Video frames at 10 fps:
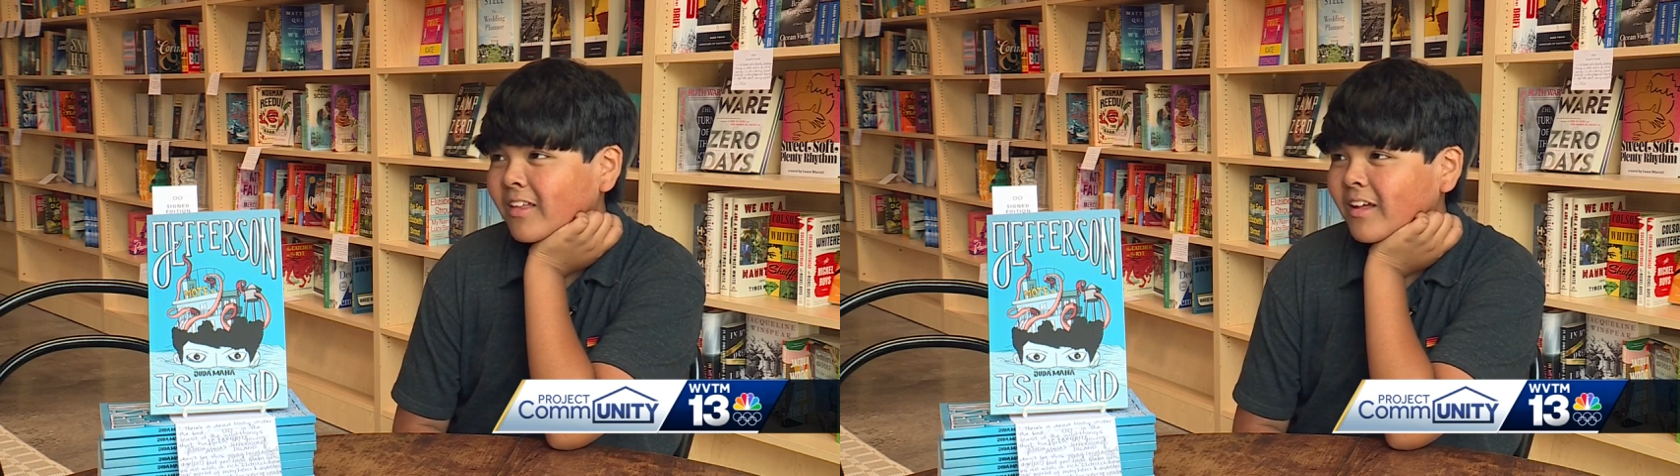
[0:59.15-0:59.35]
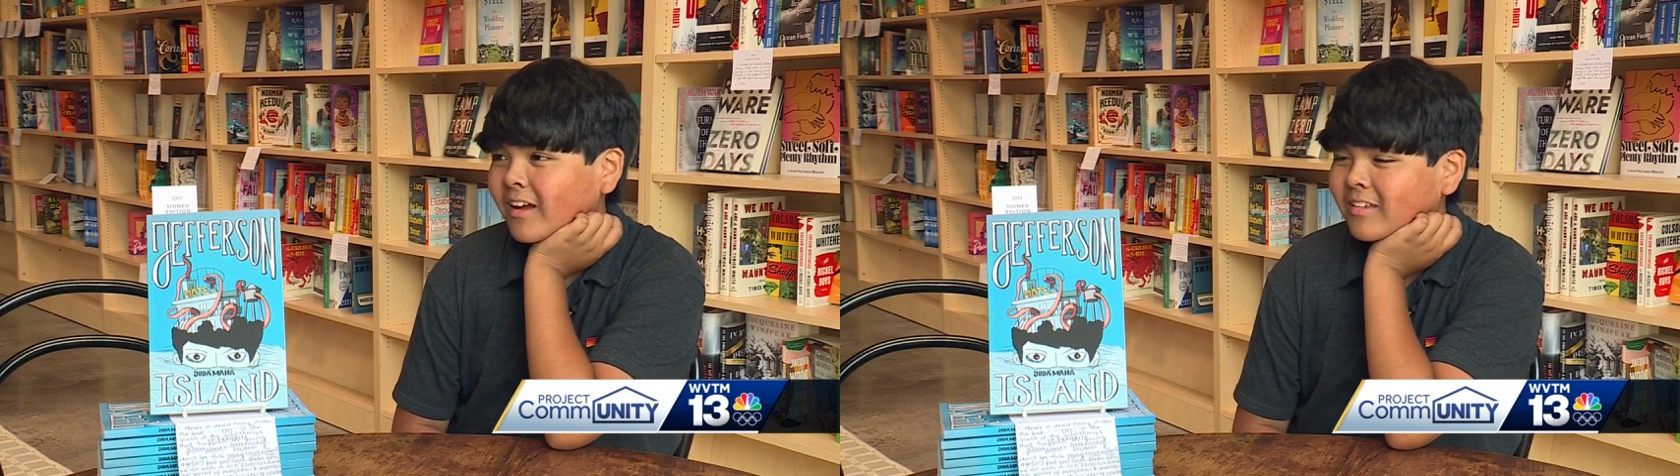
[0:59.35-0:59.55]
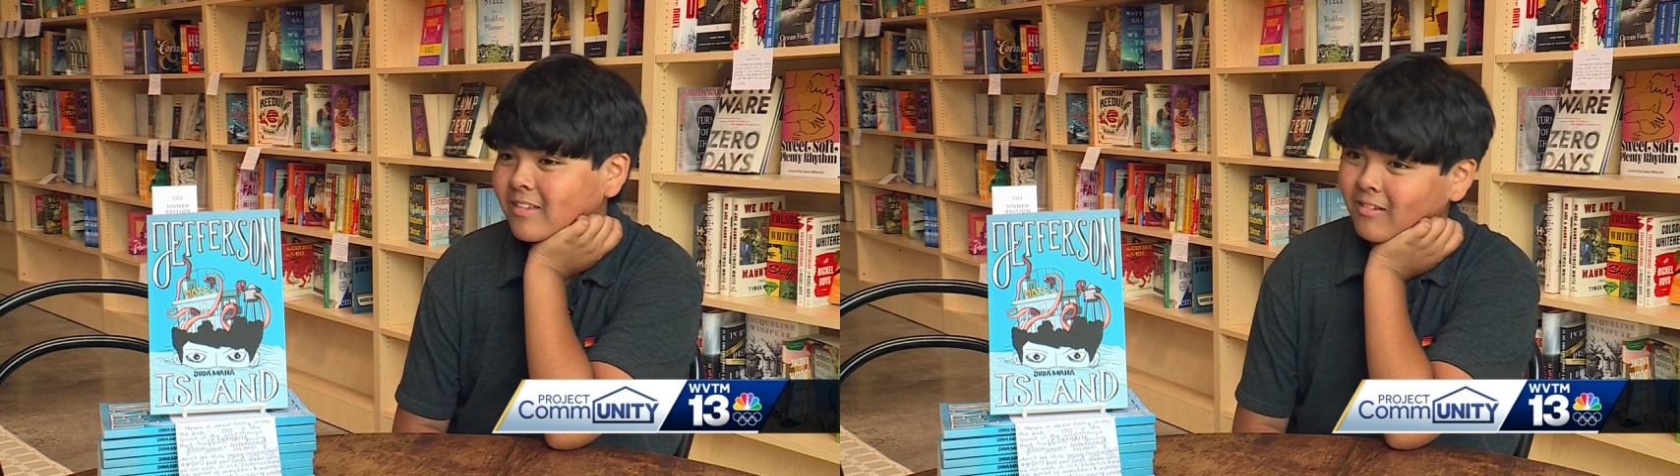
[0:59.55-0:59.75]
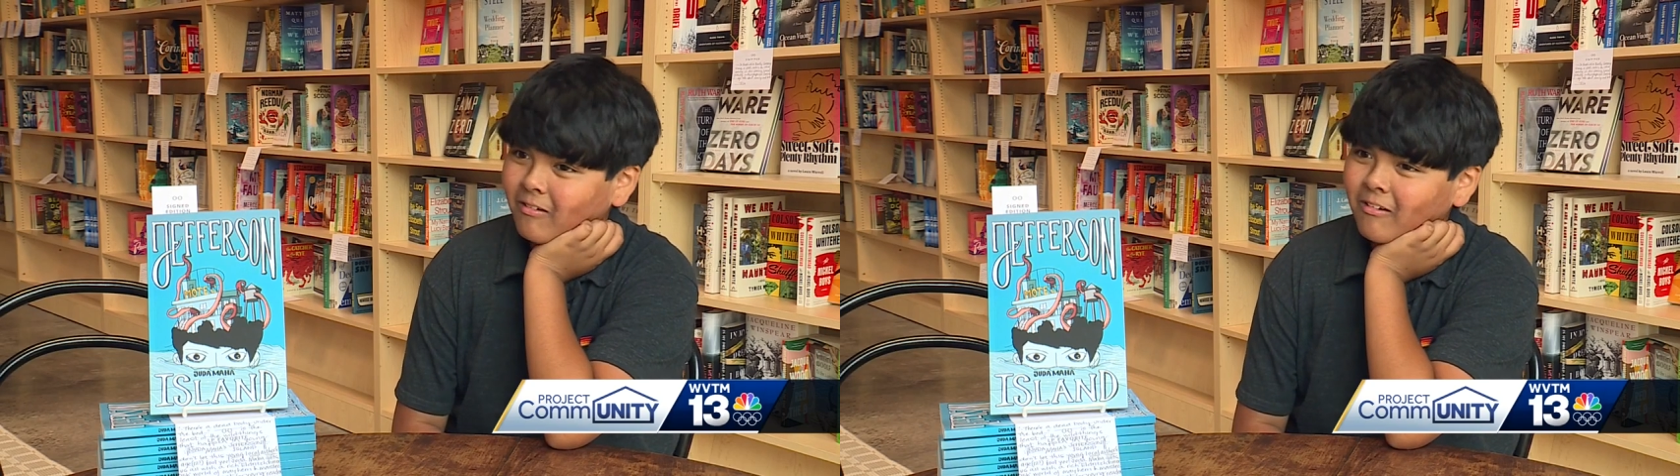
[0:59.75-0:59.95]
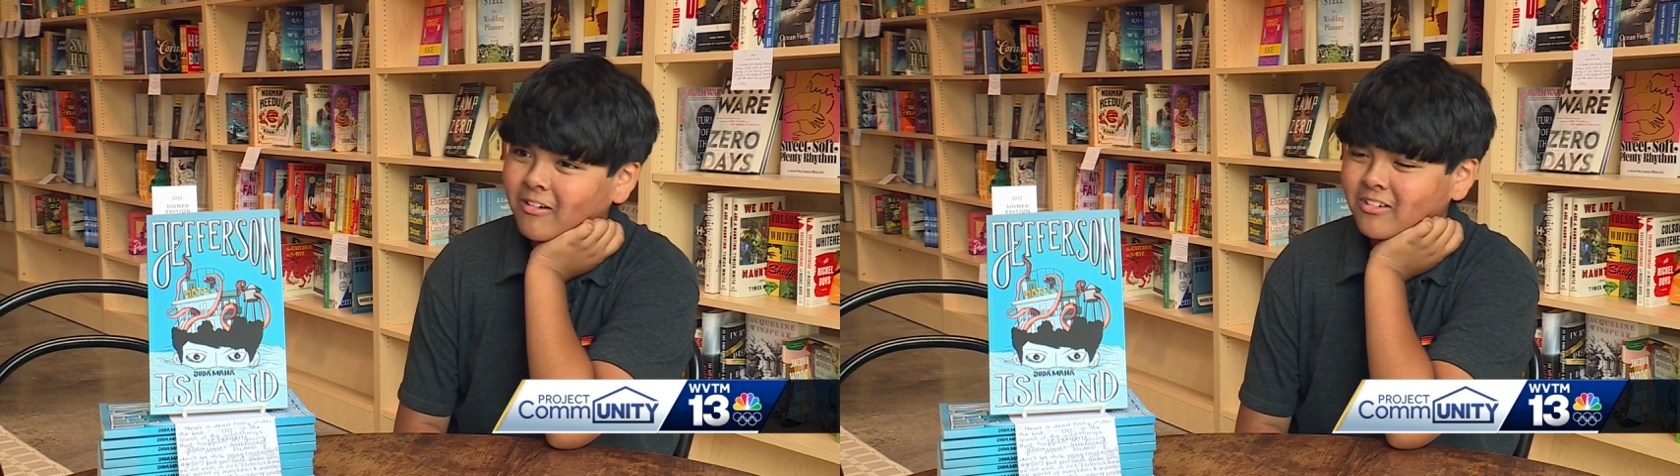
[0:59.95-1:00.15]
liked the
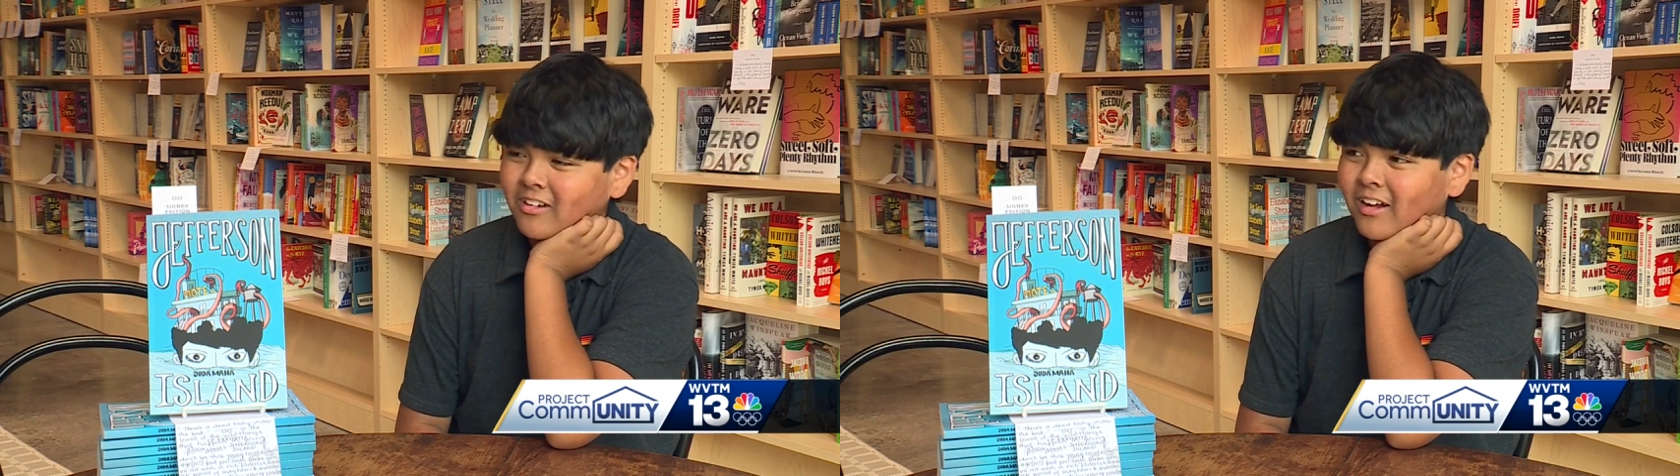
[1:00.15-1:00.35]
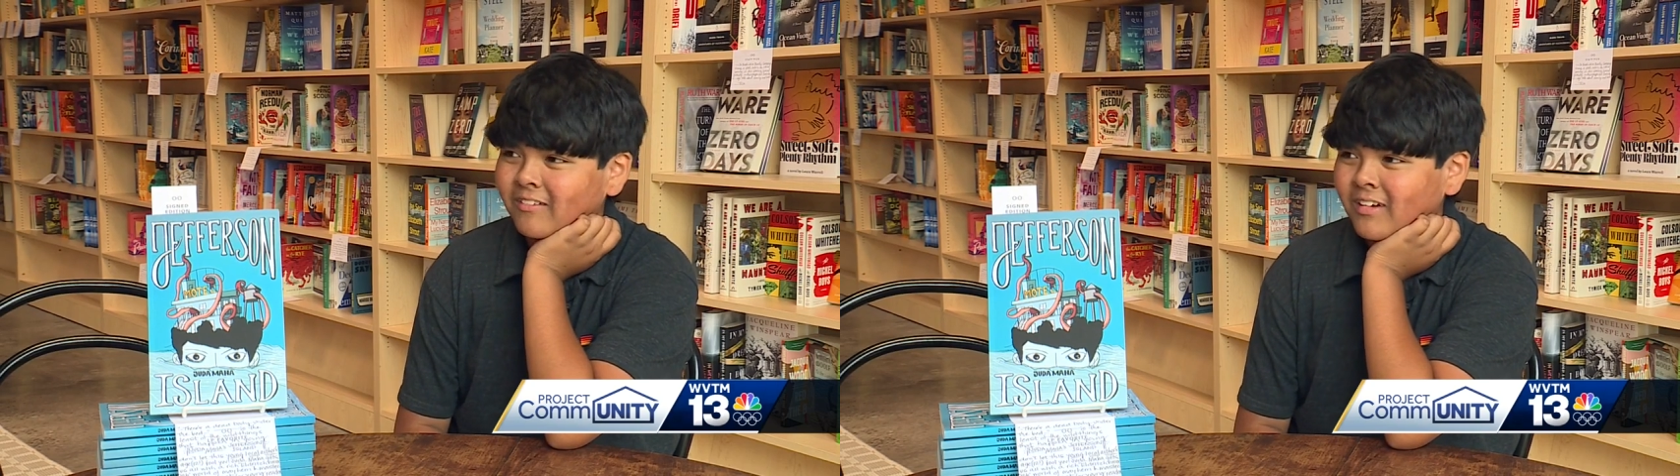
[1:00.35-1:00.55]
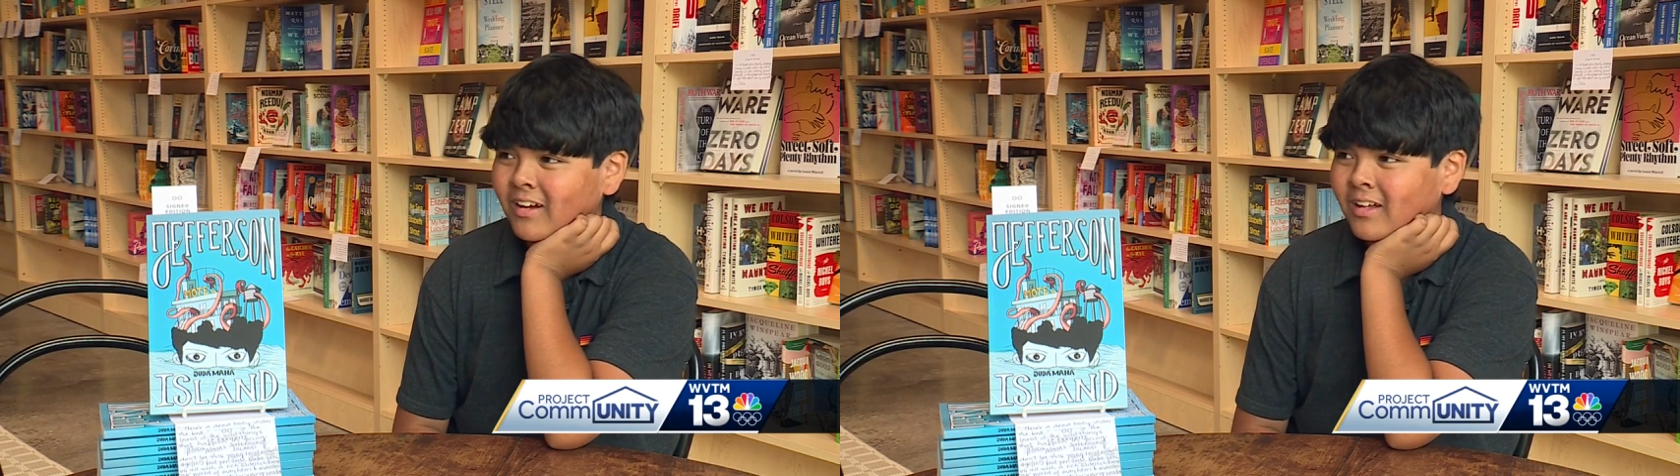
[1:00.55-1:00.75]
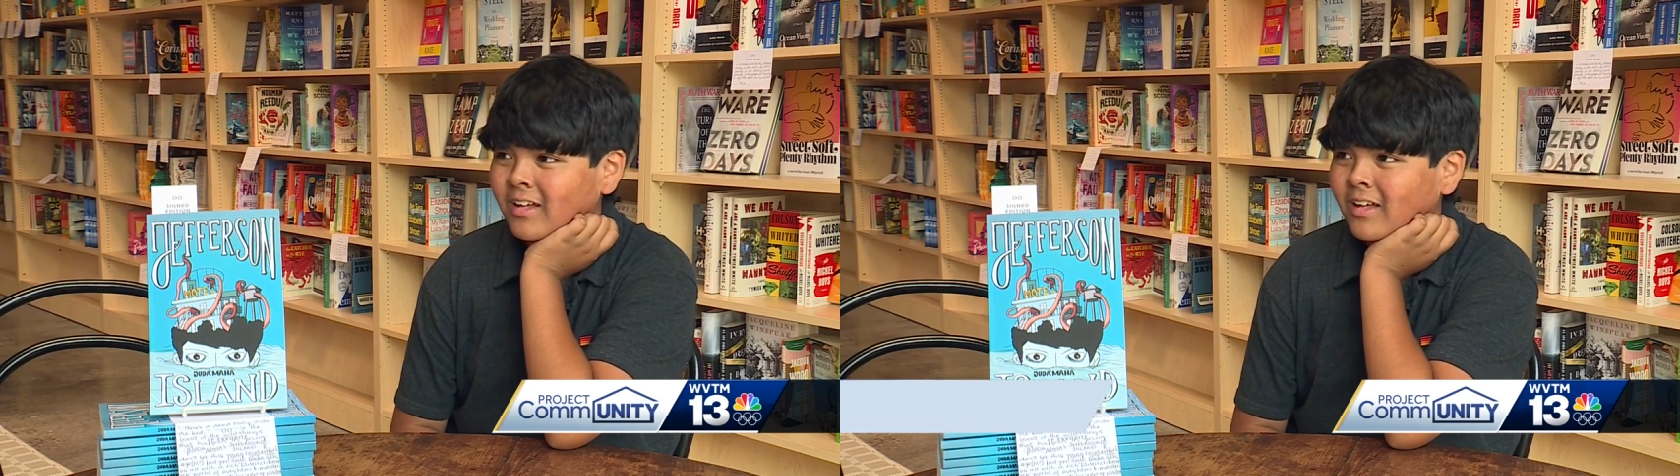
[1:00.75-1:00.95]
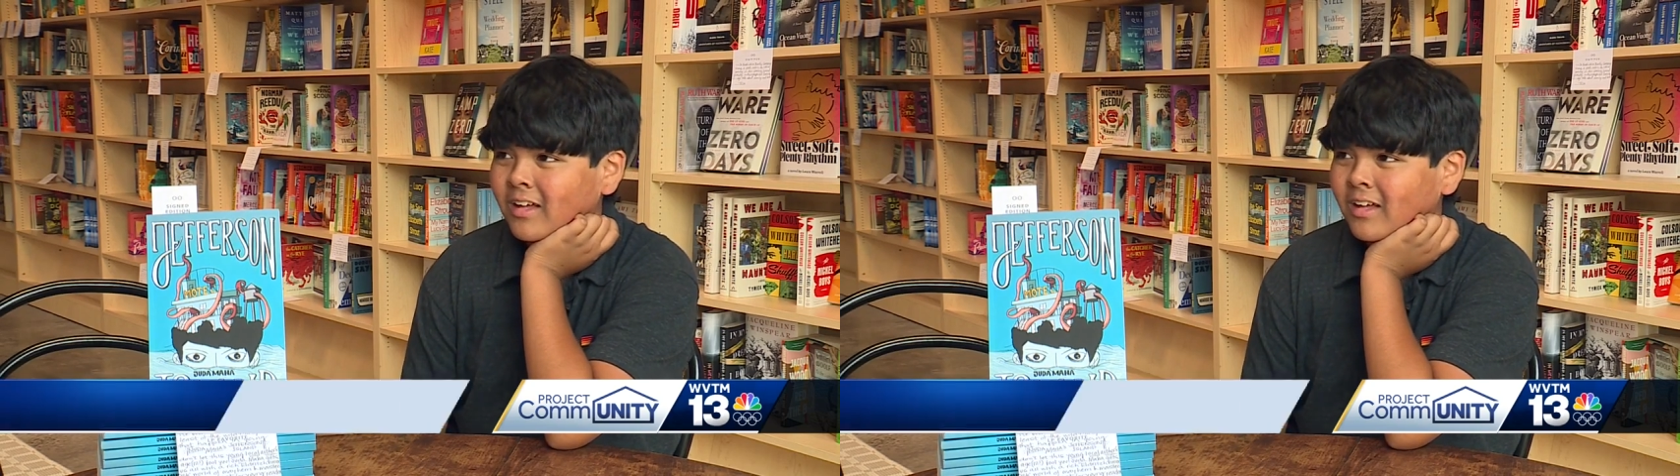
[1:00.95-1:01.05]
horror genre,